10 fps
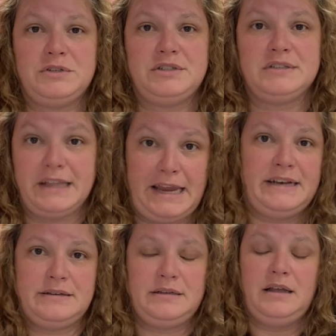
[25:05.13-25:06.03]
which is
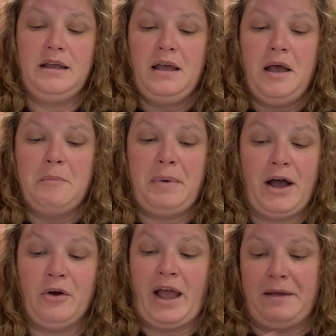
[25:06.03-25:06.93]
late.
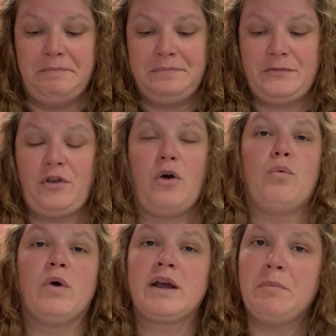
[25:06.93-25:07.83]
But okay,
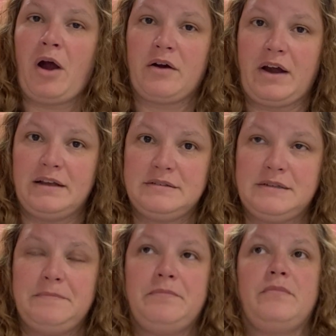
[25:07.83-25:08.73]
so work in
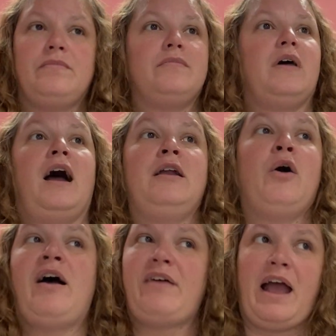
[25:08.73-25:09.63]
progress. I
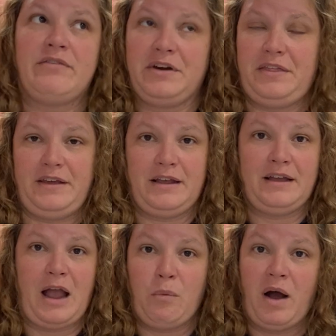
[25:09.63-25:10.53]
don't have
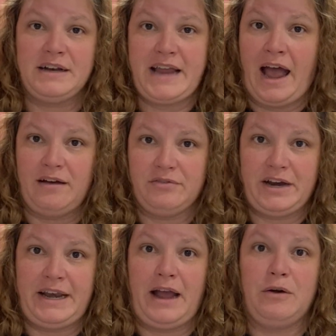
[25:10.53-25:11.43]
everything I want to have
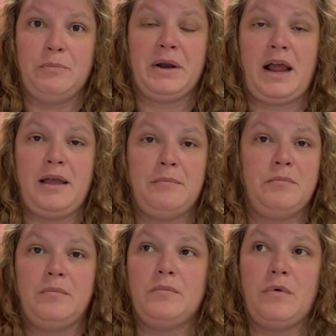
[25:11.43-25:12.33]
right now, but I
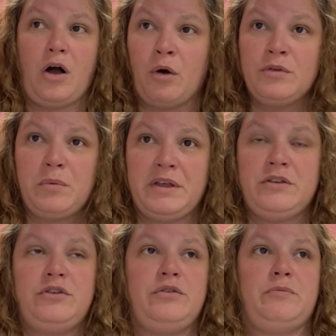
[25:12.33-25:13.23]
am always willing
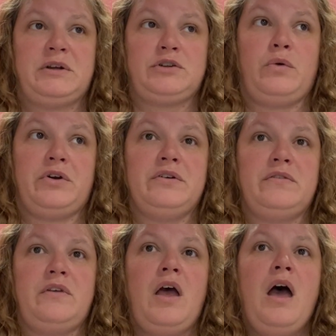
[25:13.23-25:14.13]
to do special
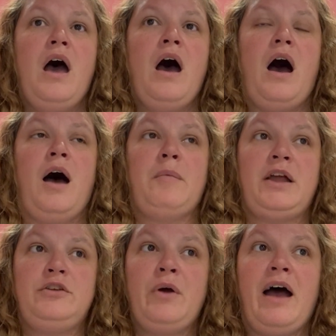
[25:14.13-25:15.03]
orders.
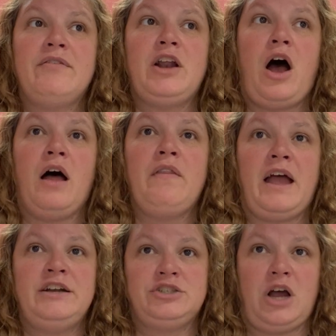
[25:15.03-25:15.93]
I do have an
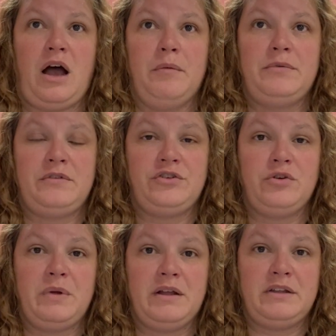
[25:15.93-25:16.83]
online shop,
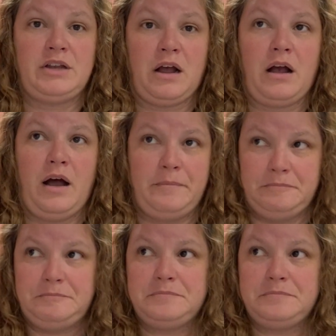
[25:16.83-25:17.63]
stitchnewengland.com,